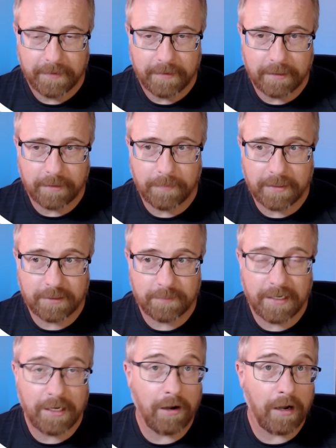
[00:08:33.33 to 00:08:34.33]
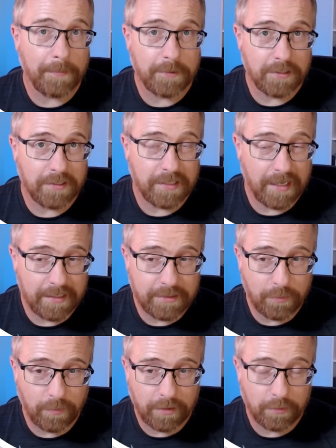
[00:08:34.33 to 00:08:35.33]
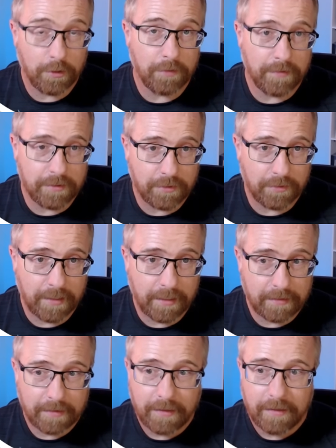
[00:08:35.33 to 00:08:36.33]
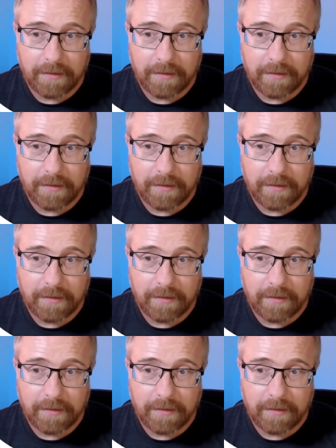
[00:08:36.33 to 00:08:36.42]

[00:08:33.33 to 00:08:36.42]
You can pick as many options as you want, or your visitor can.